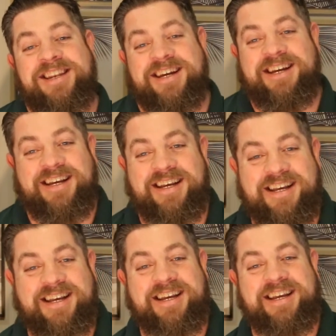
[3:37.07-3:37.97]

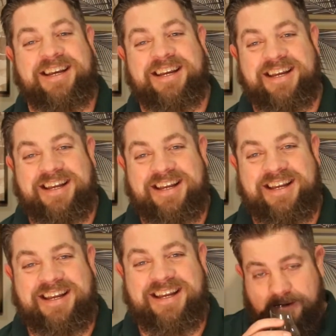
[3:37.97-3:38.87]

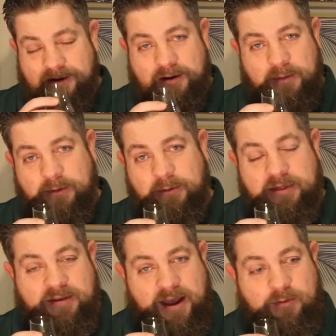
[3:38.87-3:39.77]
can't remember where
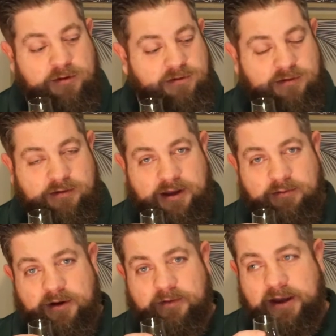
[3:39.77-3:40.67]
his hand was. I think it
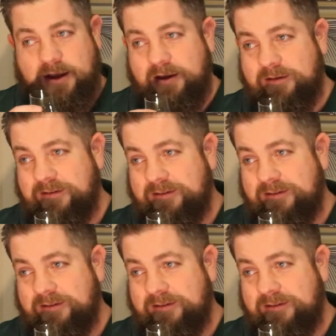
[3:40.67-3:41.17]
was over here.